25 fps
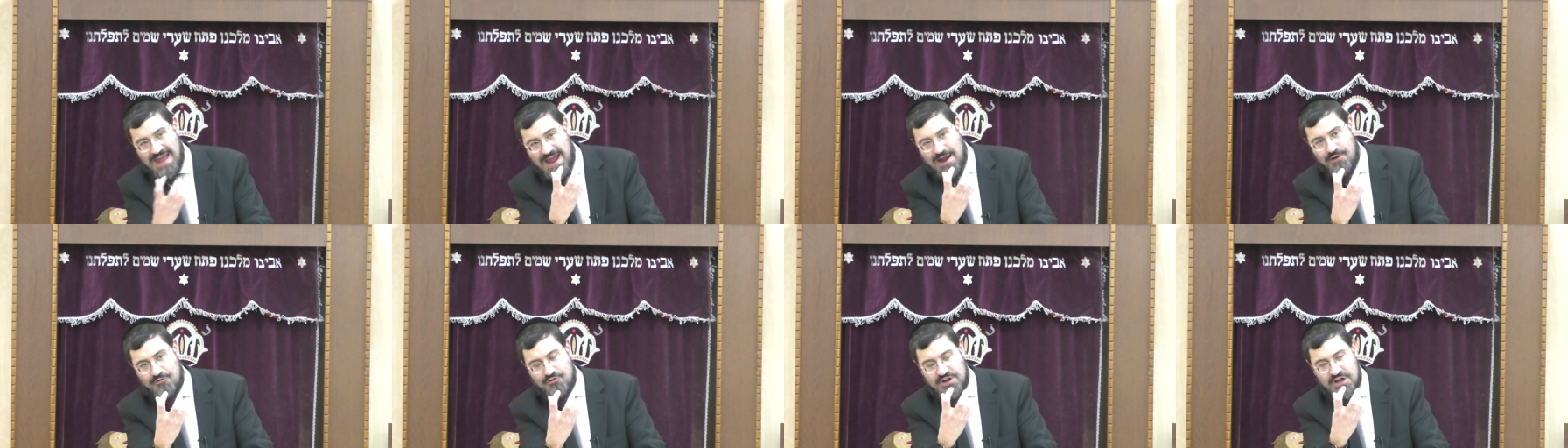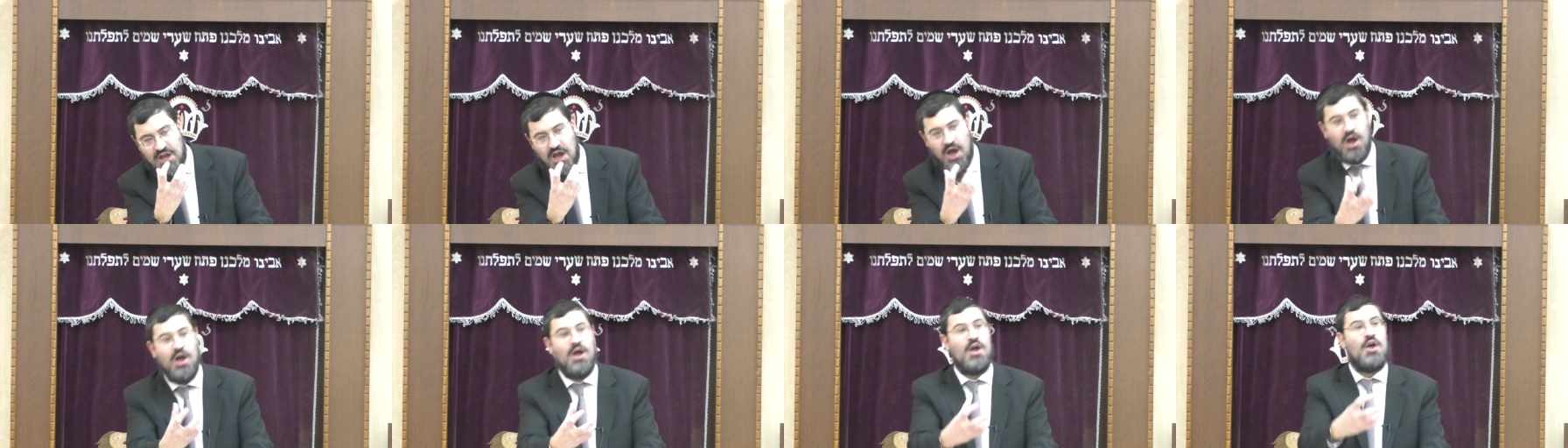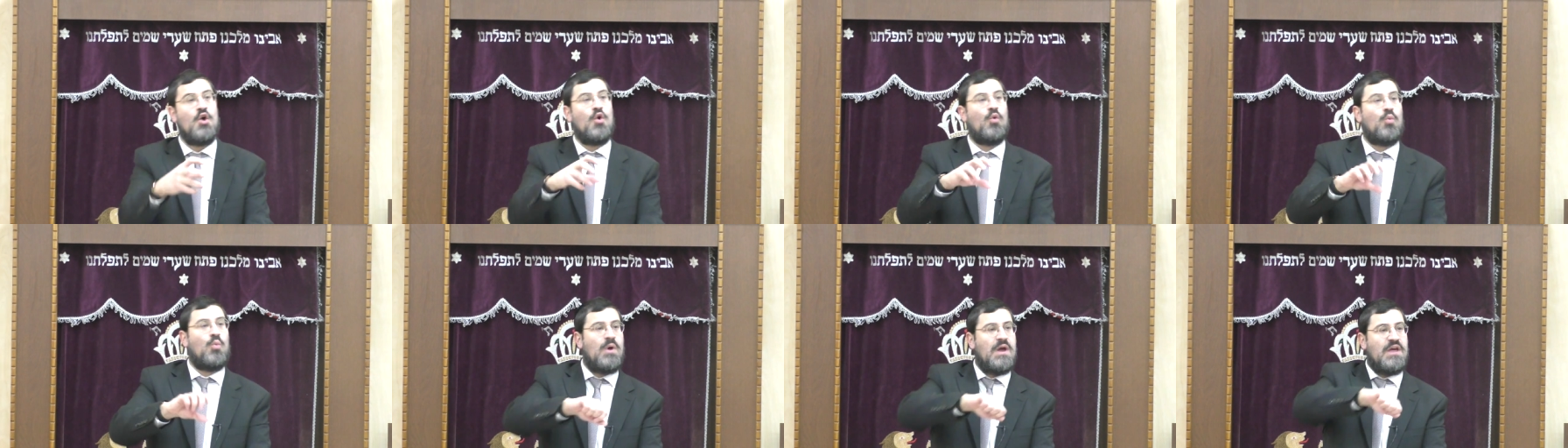area,
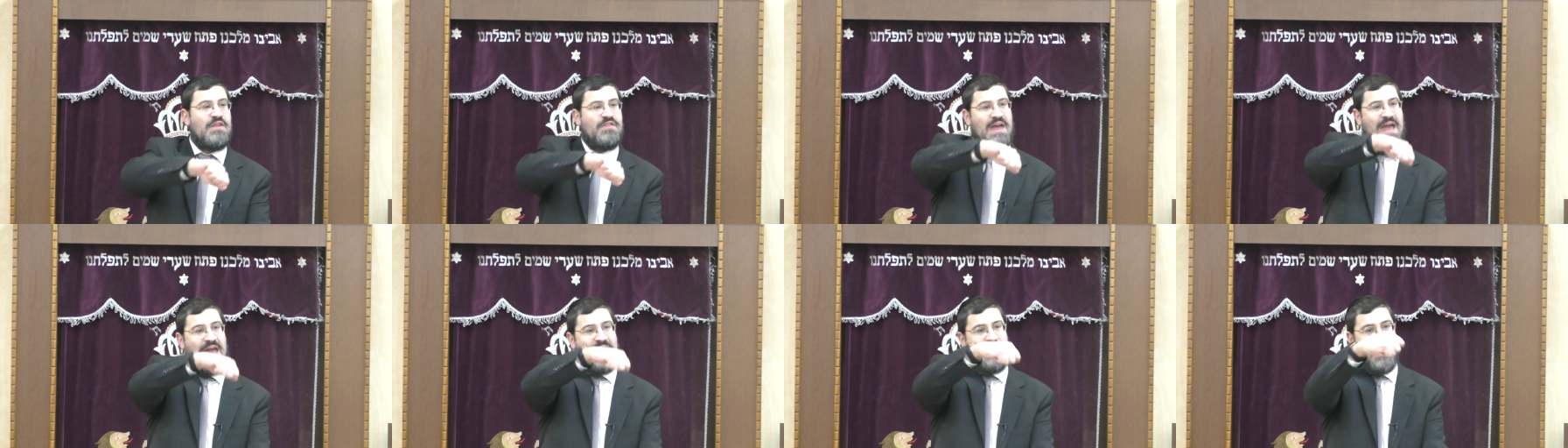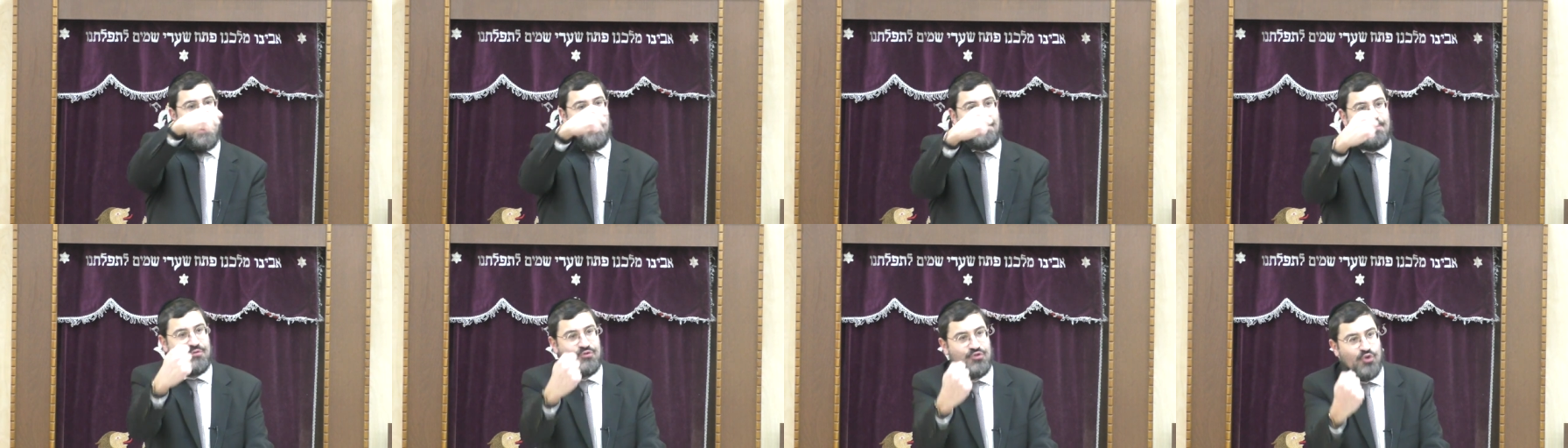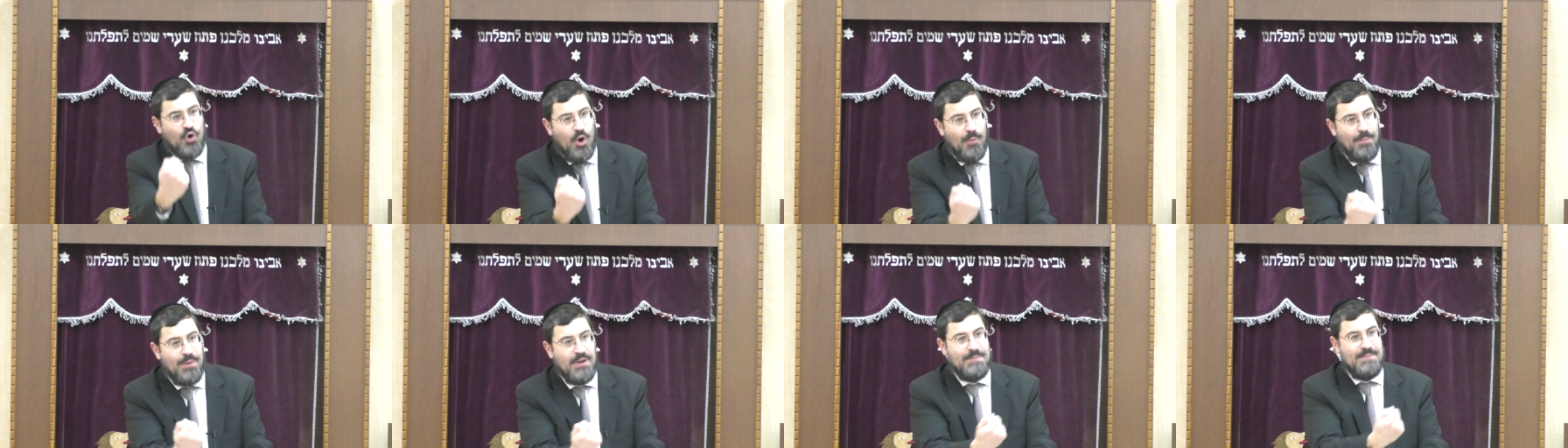with a
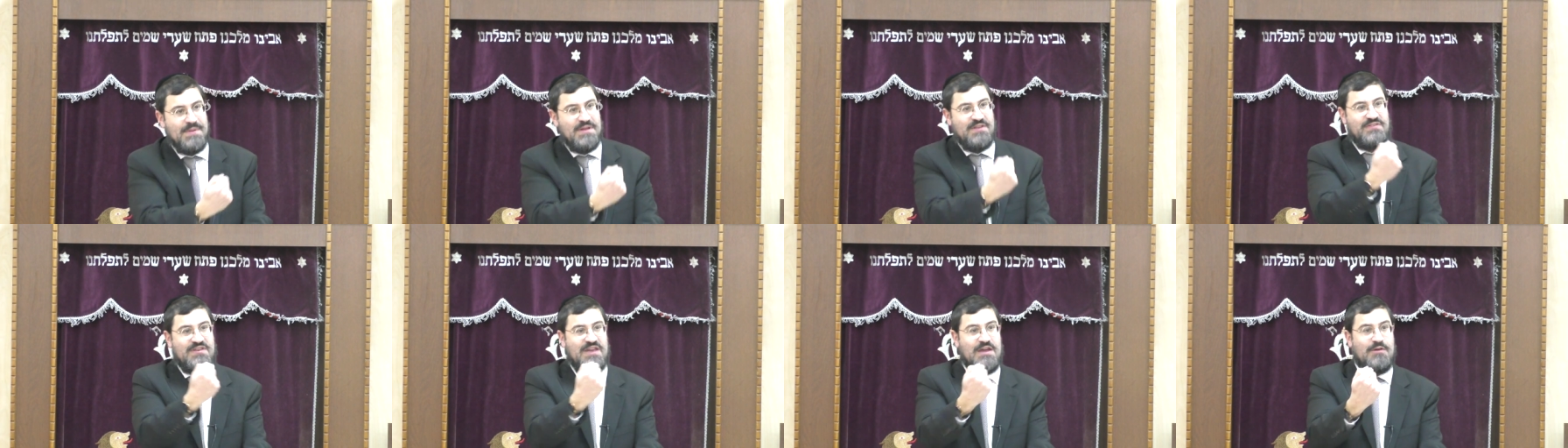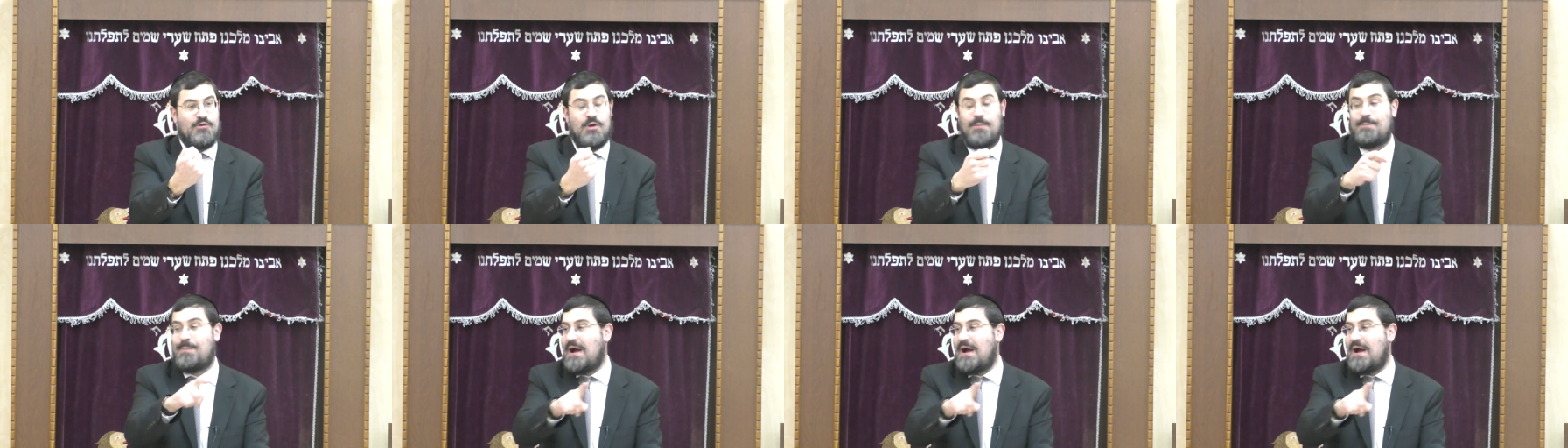absorbent material.